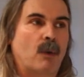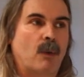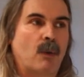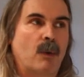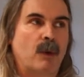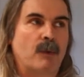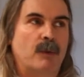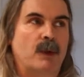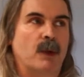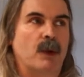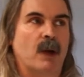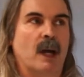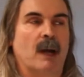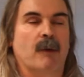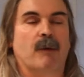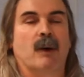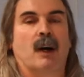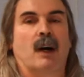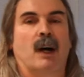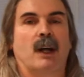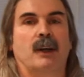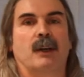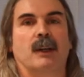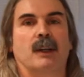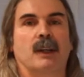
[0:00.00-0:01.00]
If you have
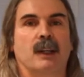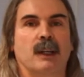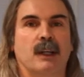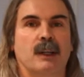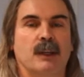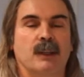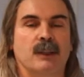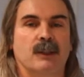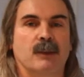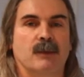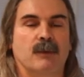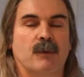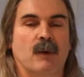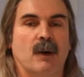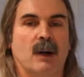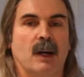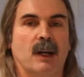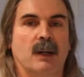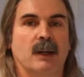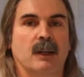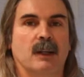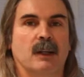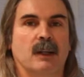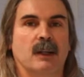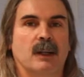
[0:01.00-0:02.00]
100 liters of
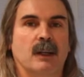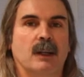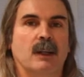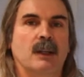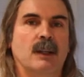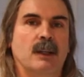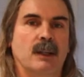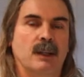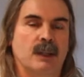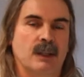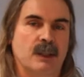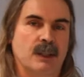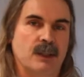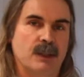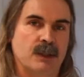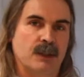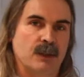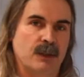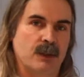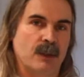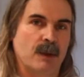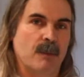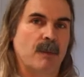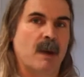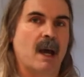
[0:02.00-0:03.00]
water, you just do
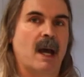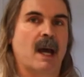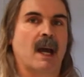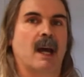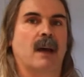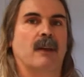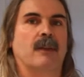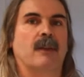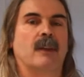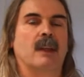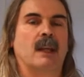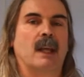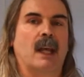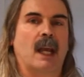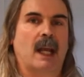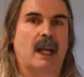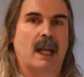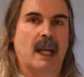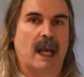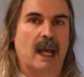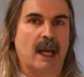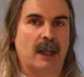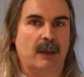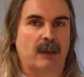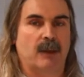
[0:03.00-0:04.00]
the math and
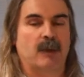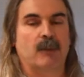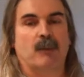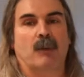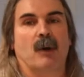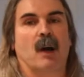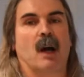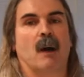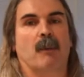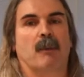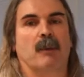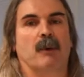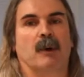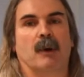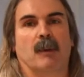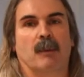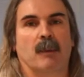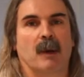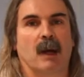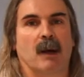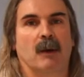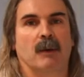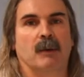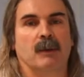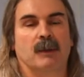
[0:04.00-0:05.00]
add the proper
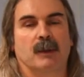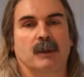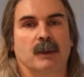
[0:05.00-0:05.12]
amount.